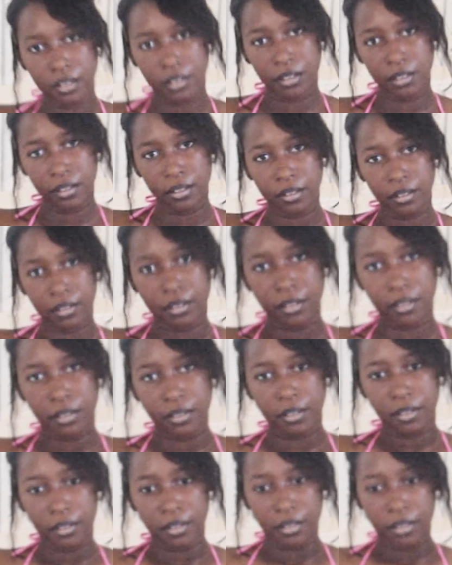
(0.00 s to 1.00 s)
that you would love to
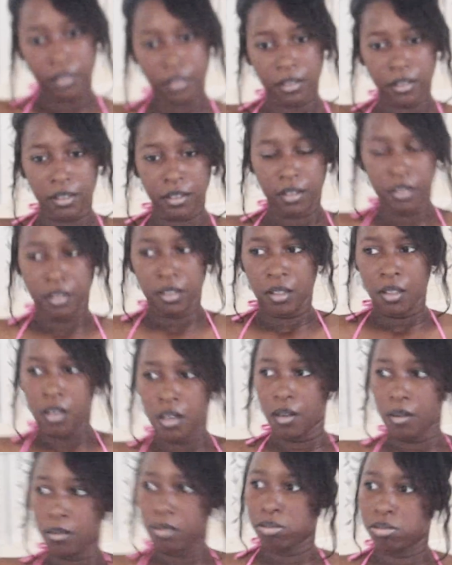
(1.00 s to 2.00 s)
work with?
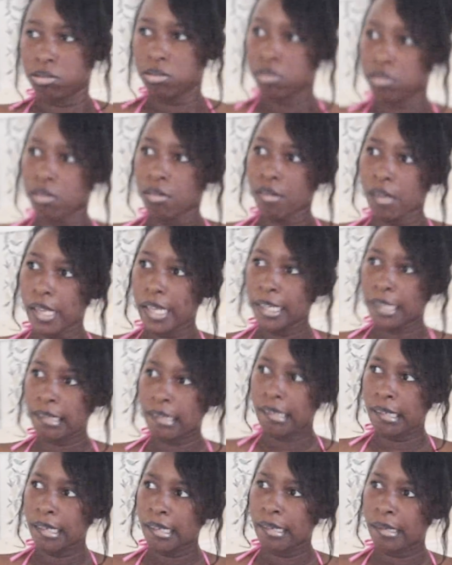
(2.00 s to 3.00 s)

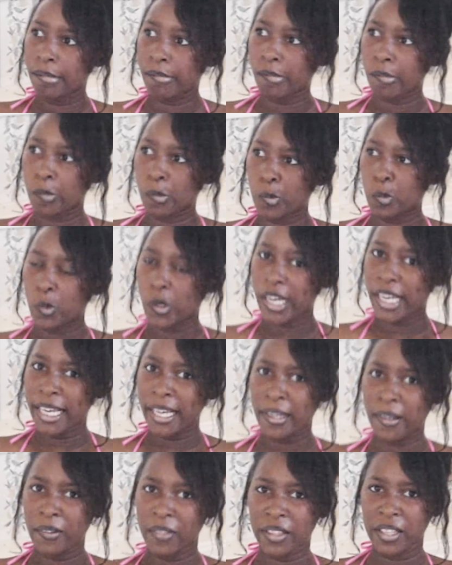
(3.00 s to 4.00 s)
Major artists right now.
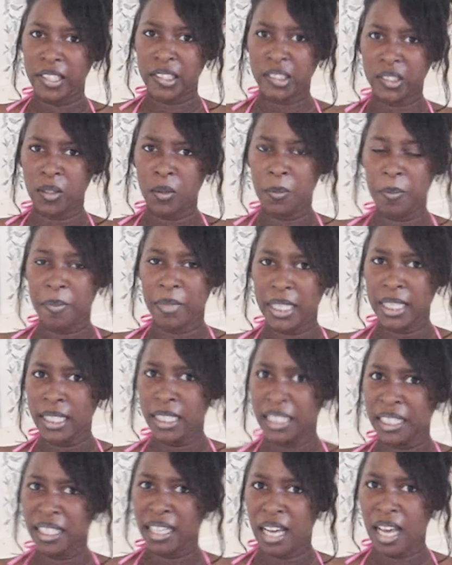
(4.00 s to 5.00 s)
Wow, there's so
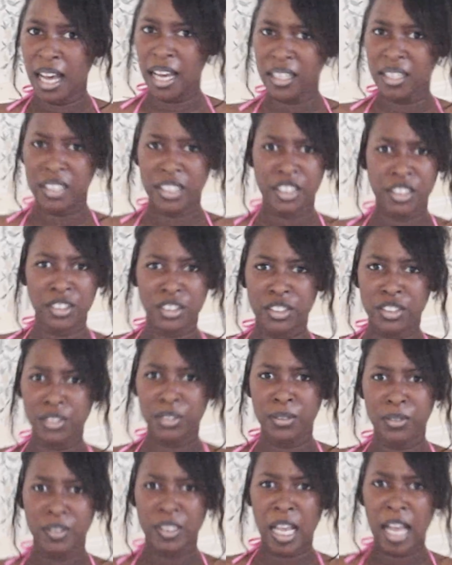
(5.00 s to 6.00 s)
many. I couldn't
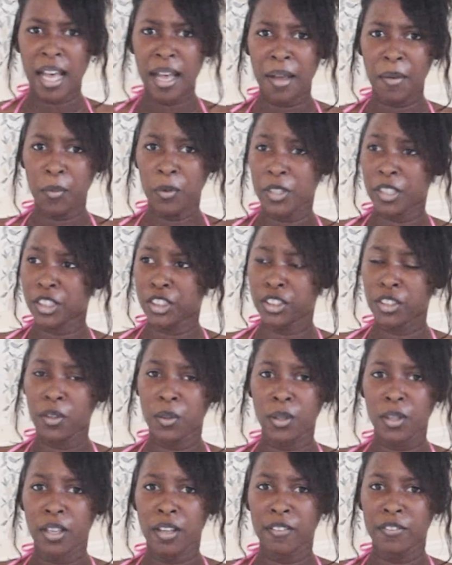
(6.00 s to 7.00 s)
choose. I want to
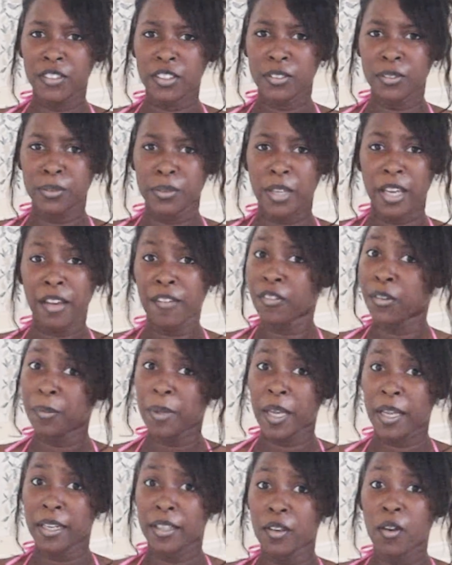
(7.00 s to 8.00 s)
show love to everybody.
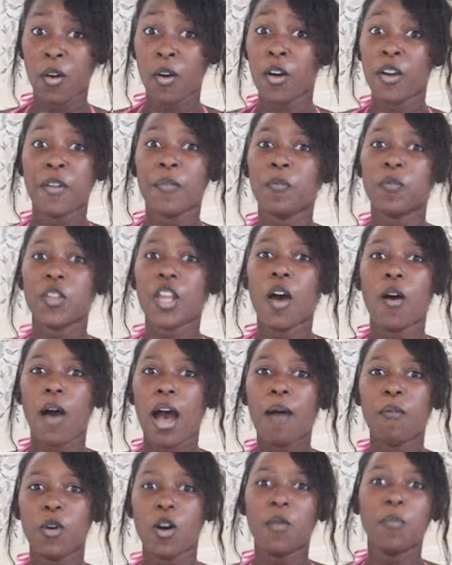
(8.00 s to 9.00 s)
No, name or, one. No,
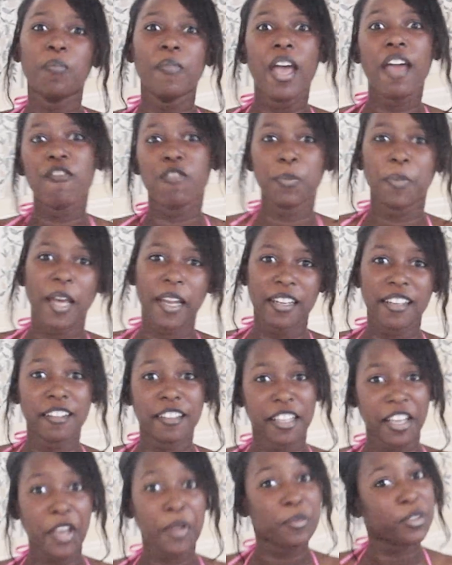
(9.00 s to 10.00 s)
I want everybody
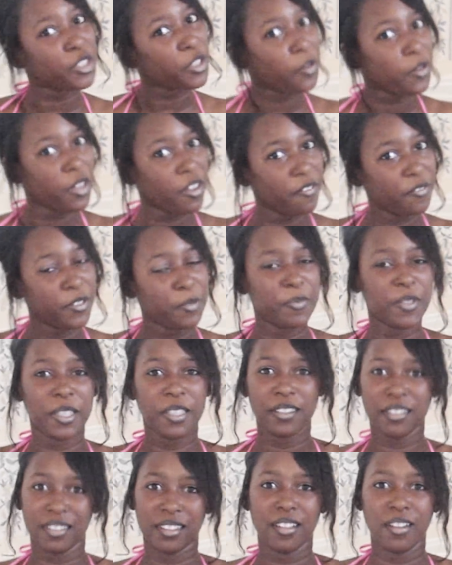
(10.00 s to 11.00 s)
in the game to show love to
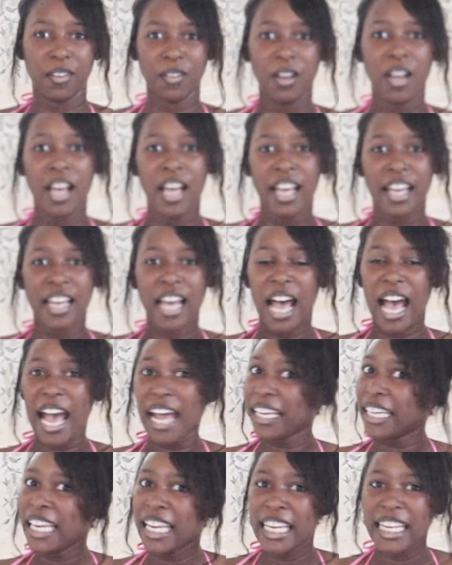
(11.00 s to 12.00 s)
me. So,
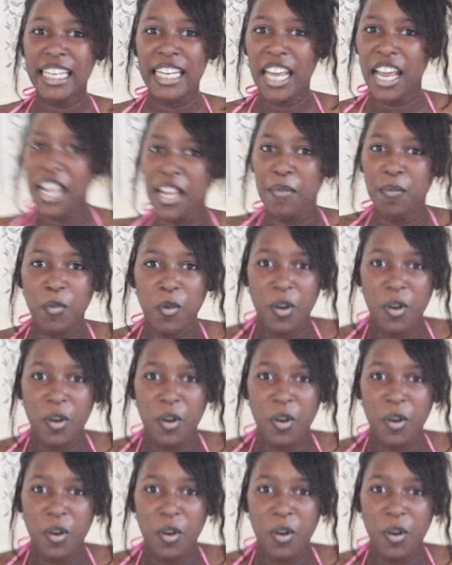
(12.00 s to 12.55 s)
I can't. Why would